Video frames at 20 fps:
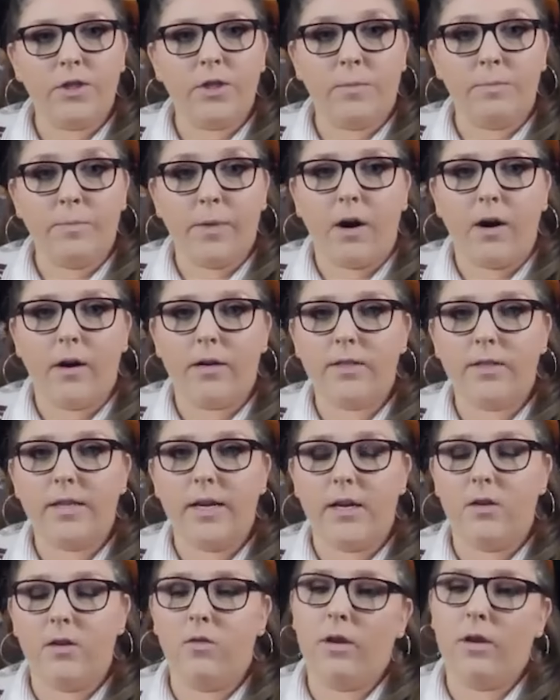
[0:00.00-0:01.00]
are bars
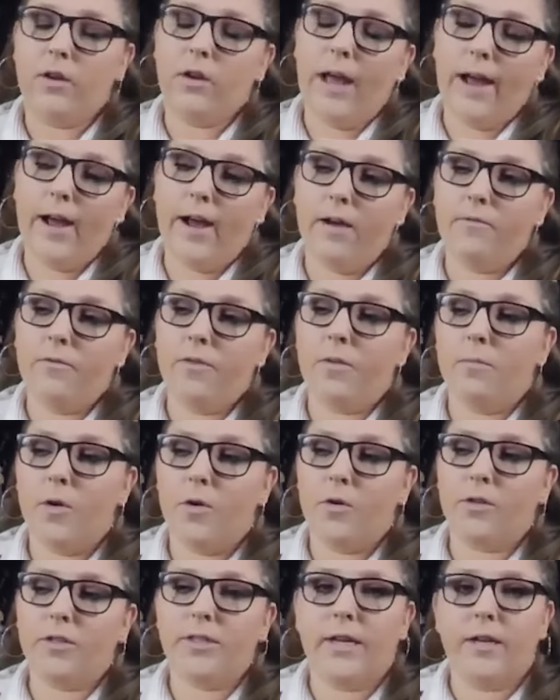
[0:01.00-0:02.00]
that you can have the
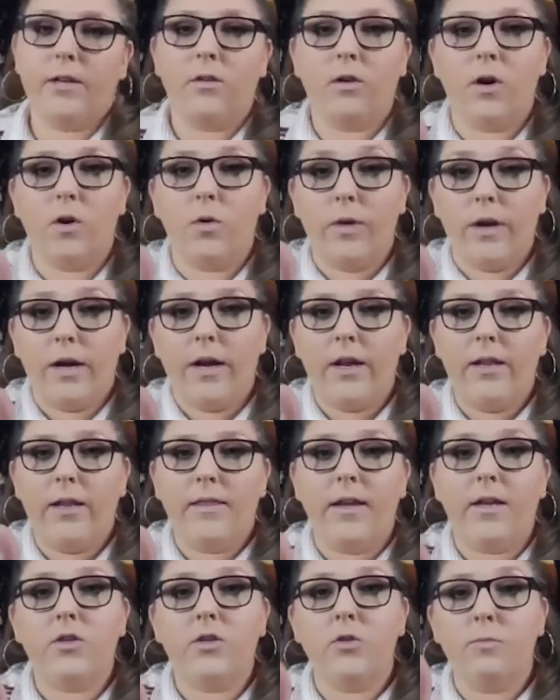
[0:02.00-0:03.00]
motorcycle go in and
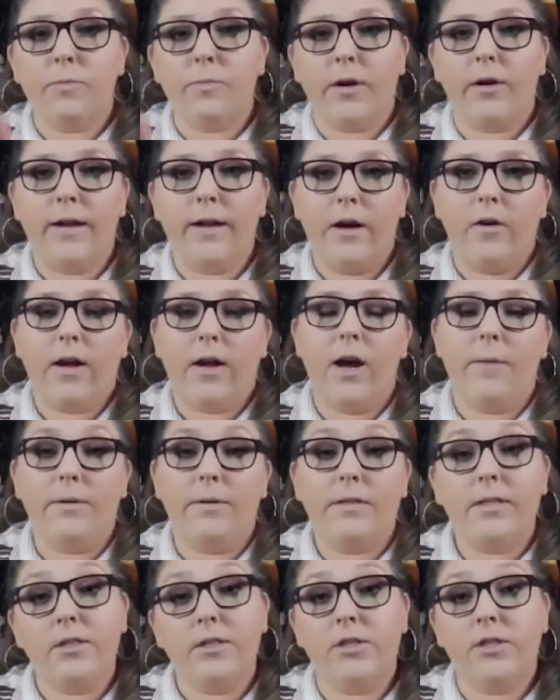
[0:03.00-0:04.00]
they do burnout
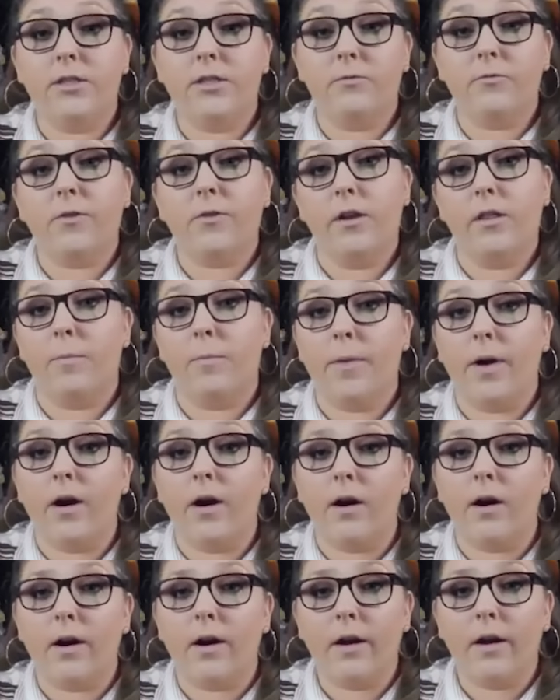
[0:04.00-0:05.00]
competitions in front of the
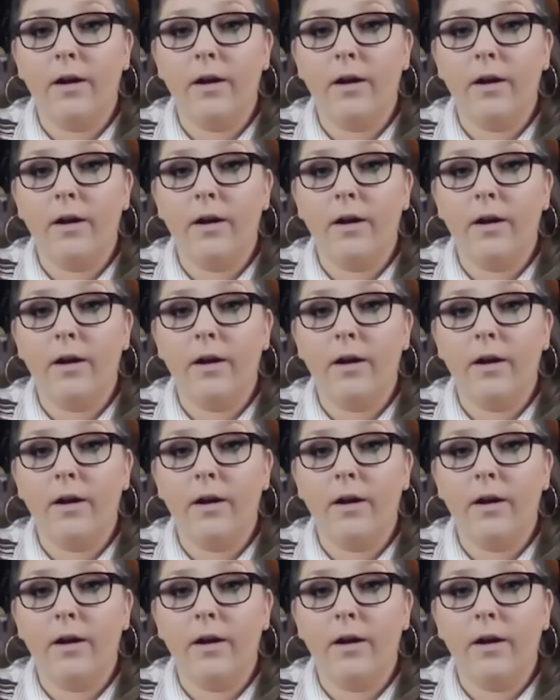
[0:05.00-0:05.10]
bar.